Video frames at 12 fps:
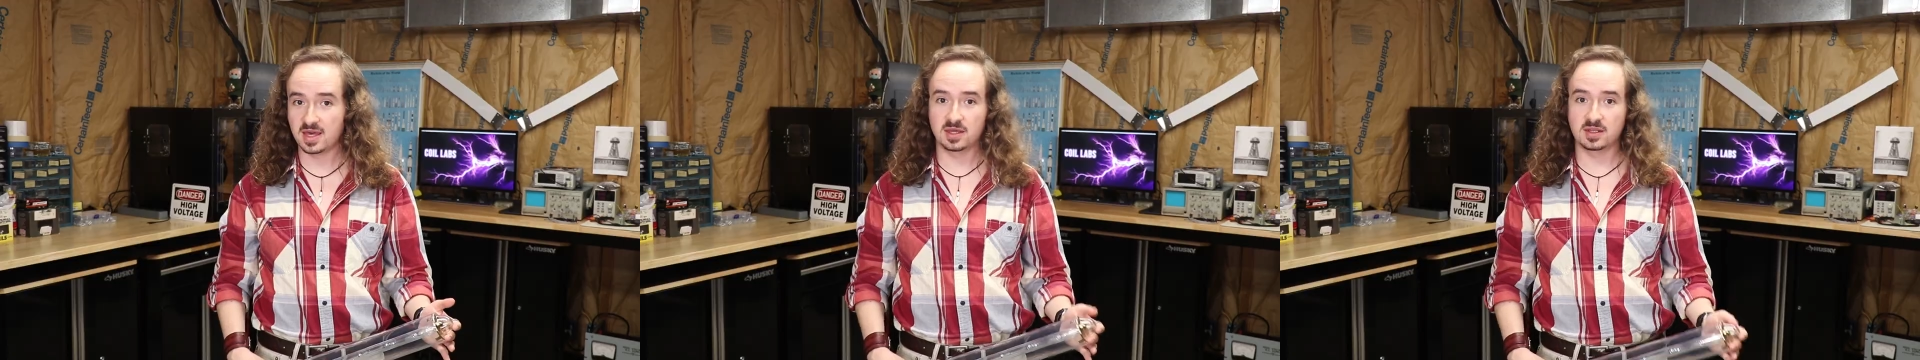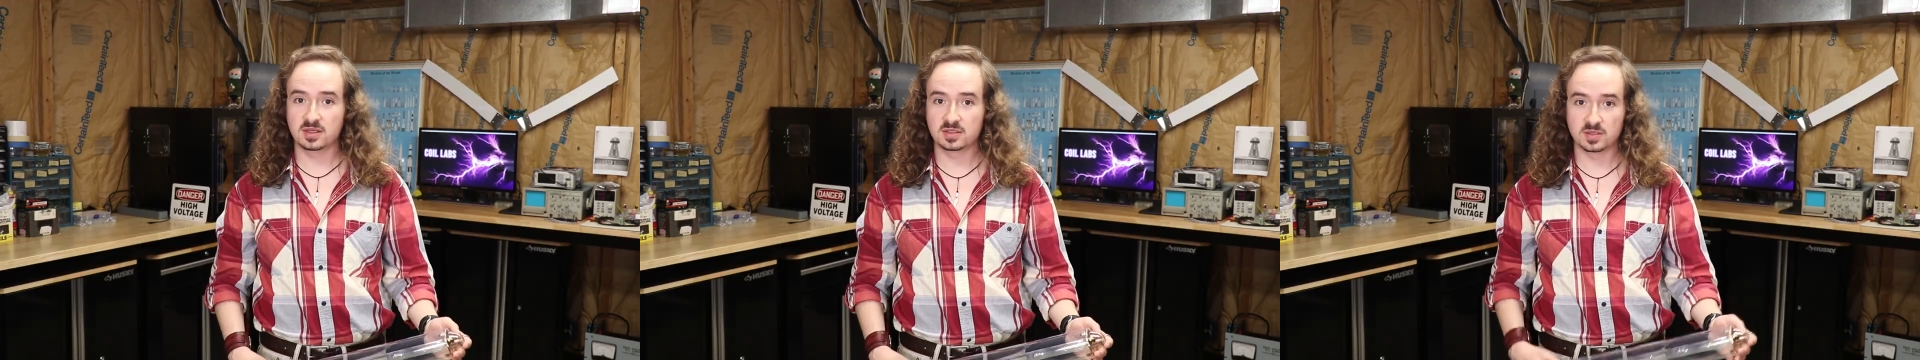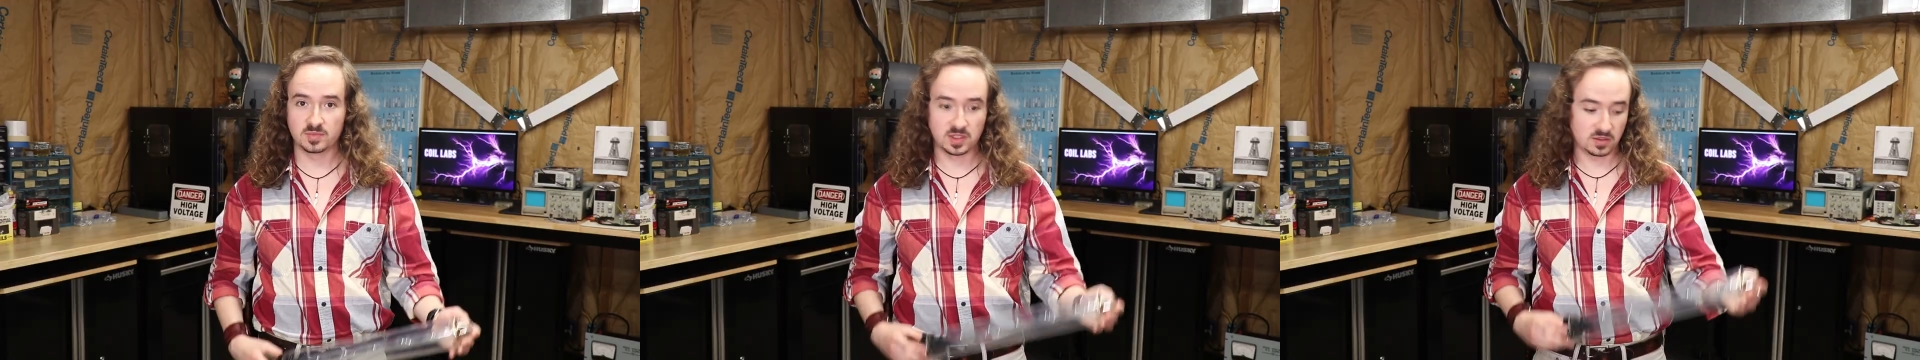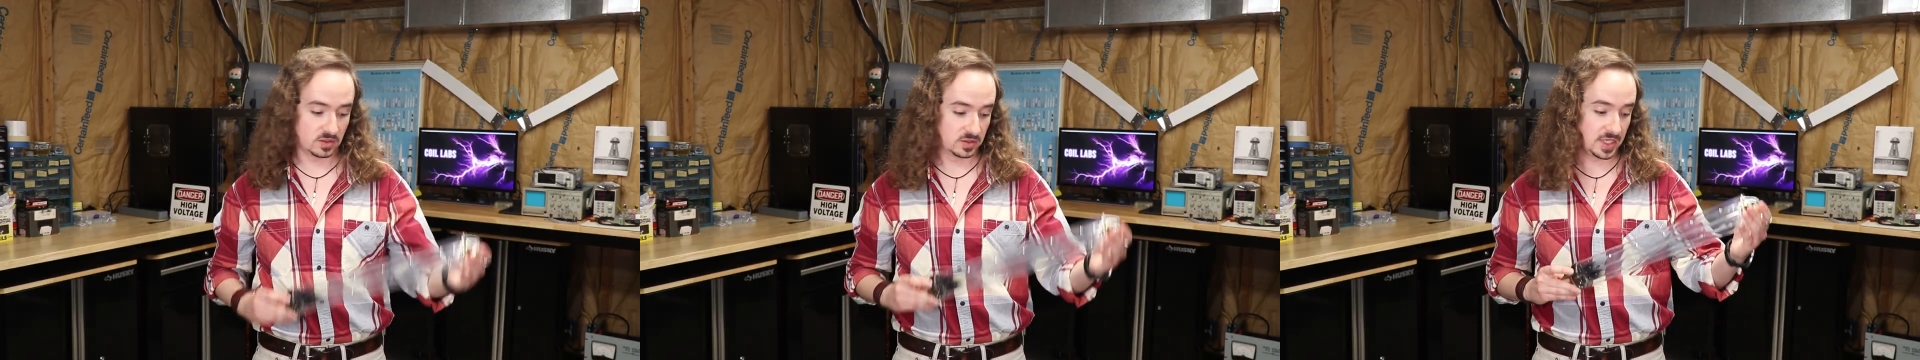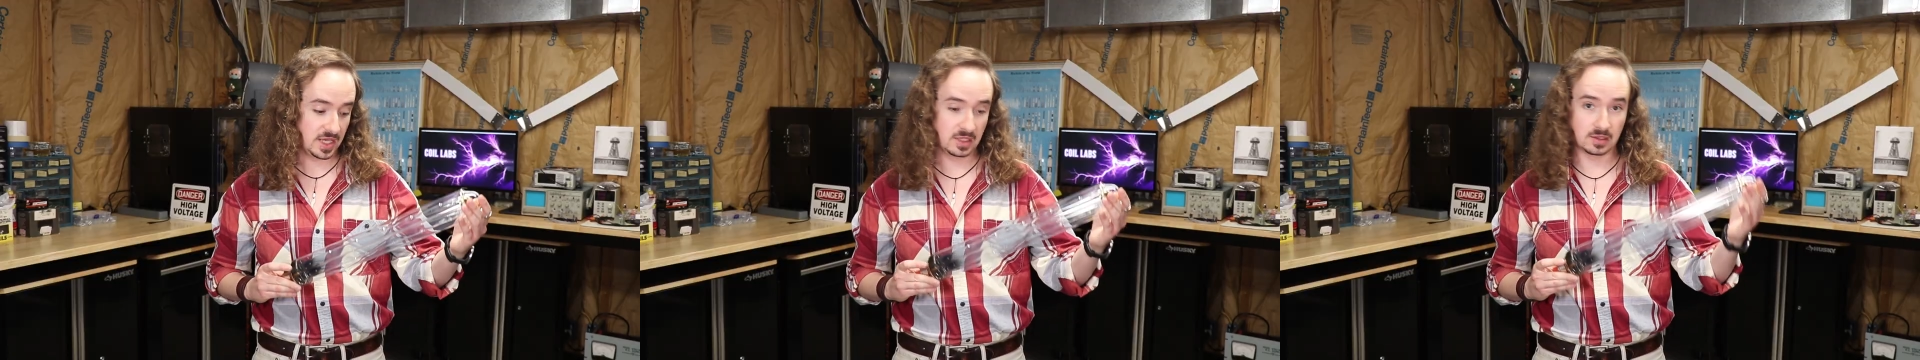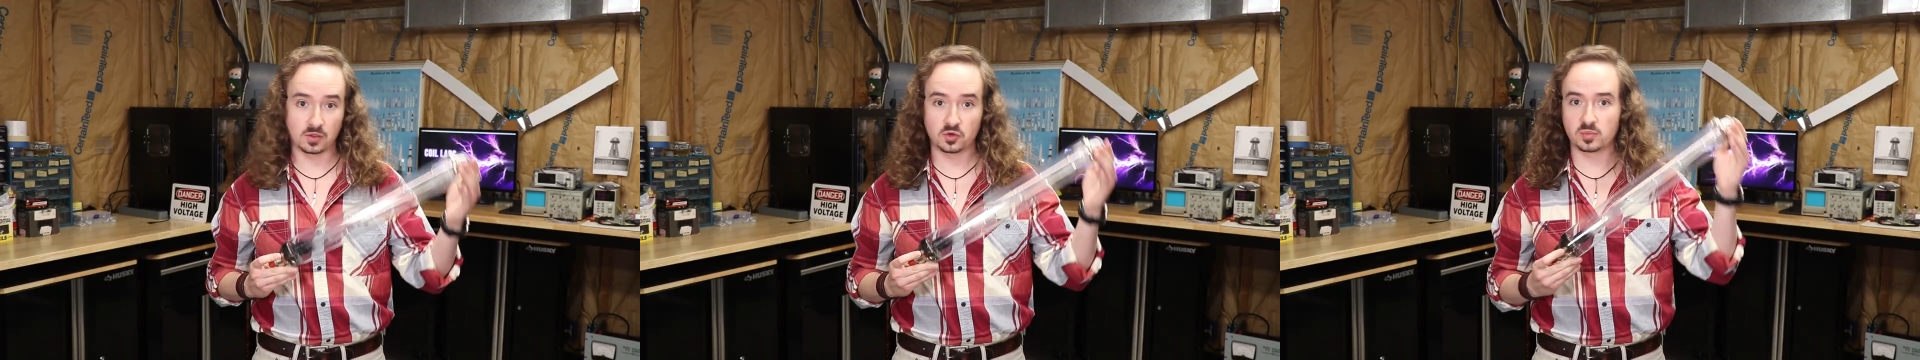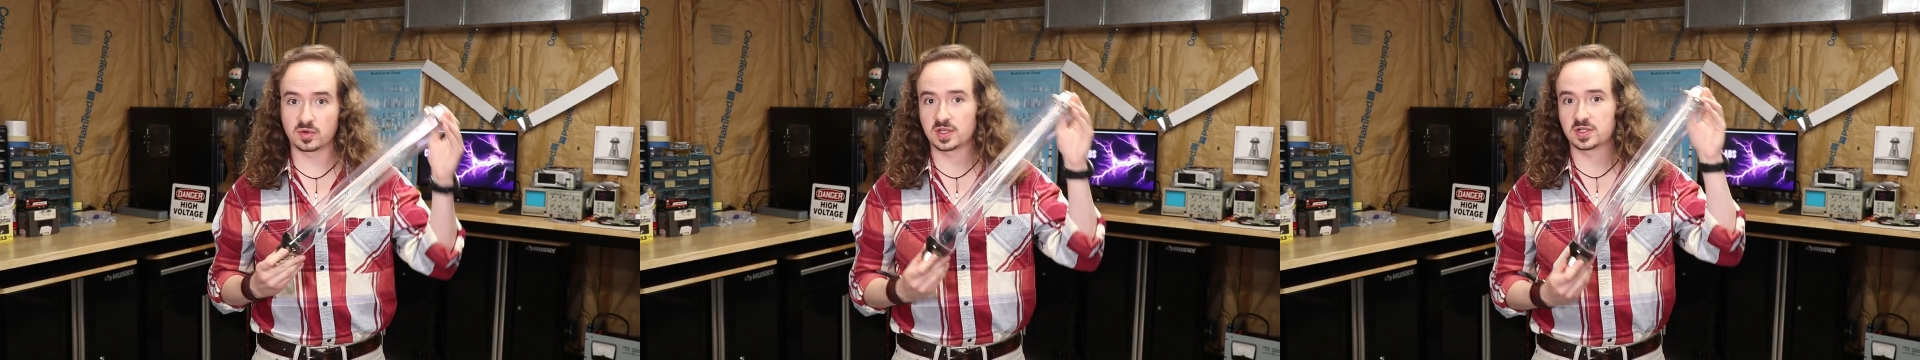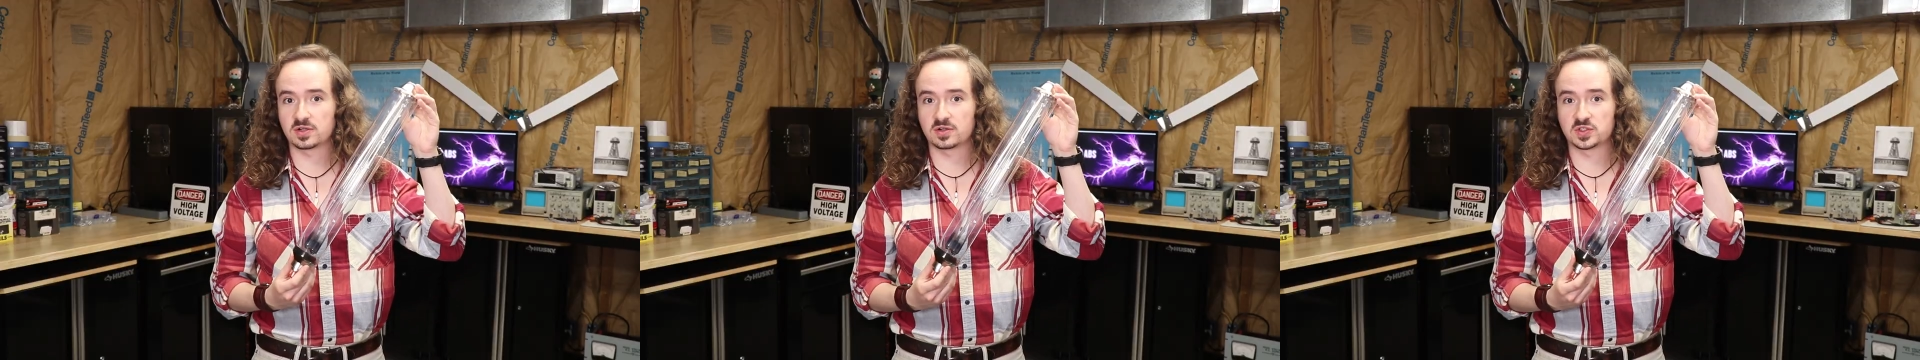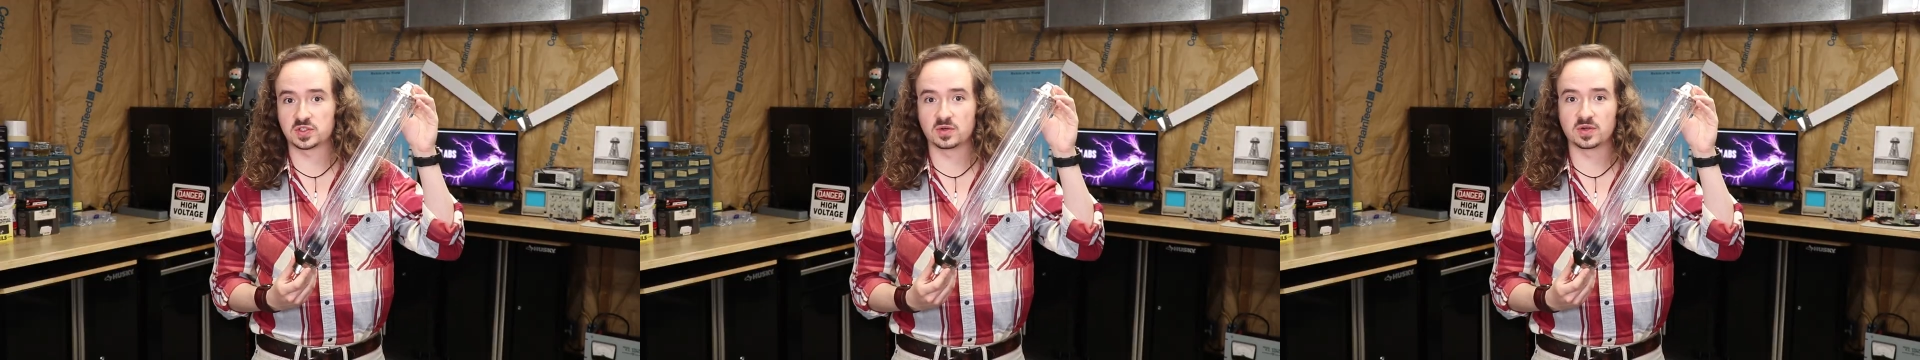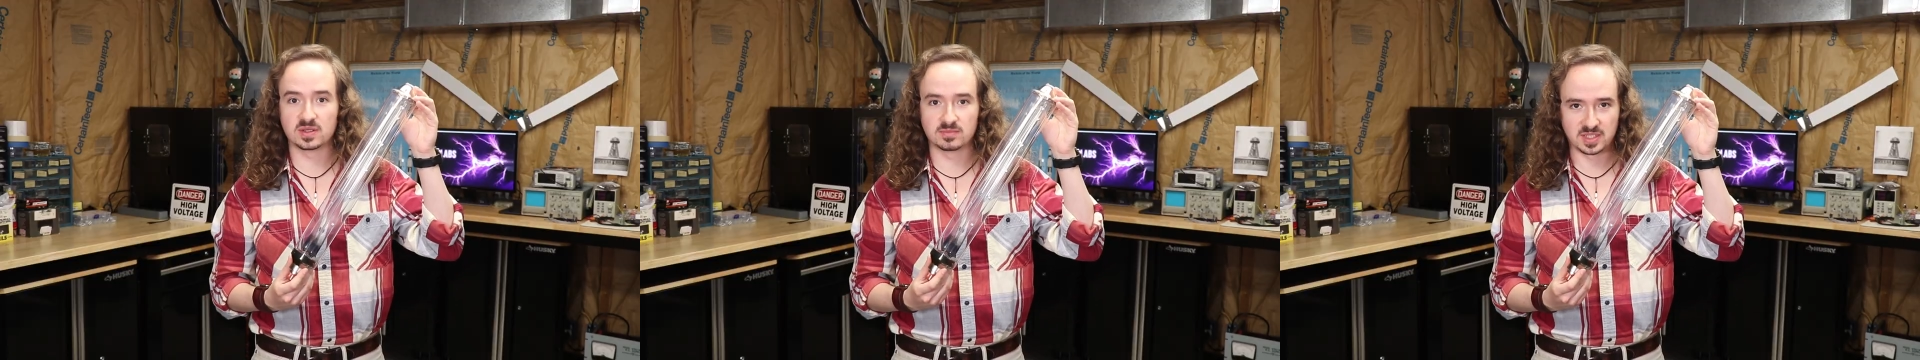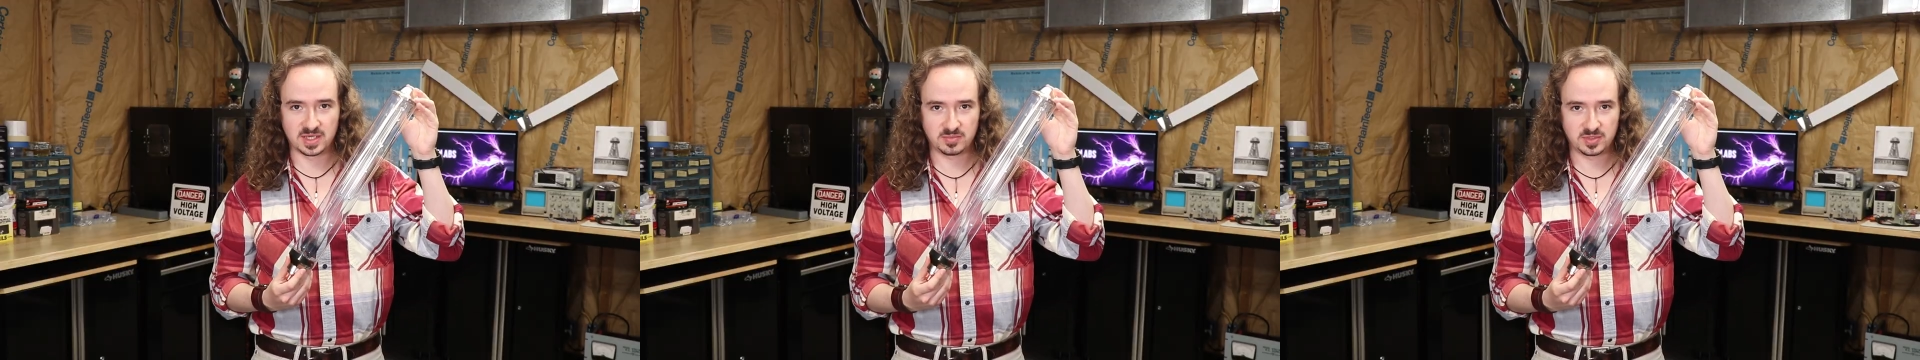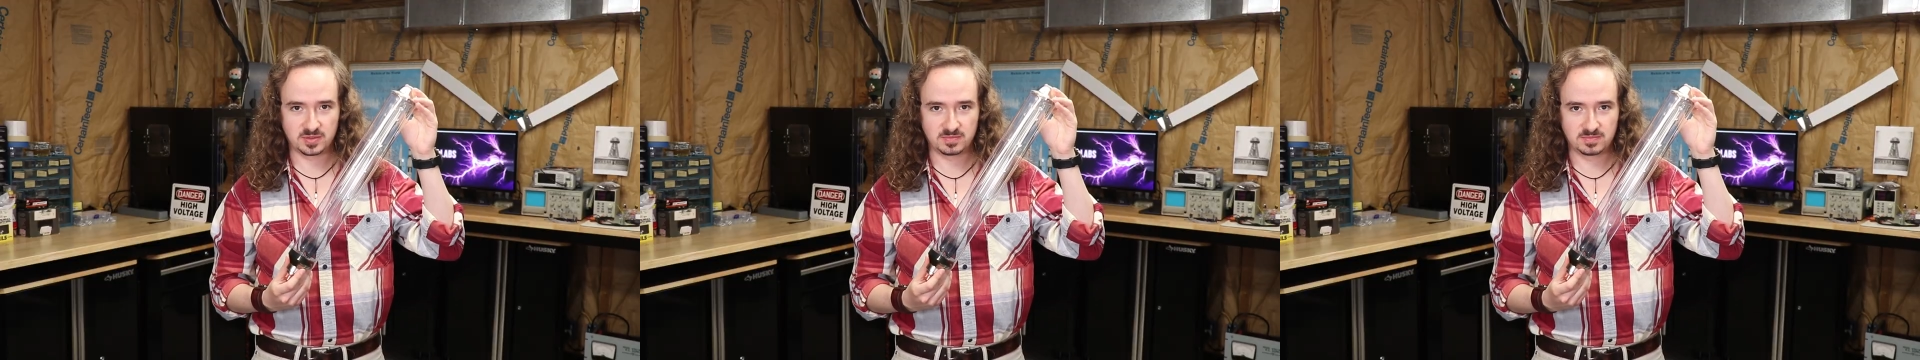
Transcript: and something called a low-pressure sodium lamp.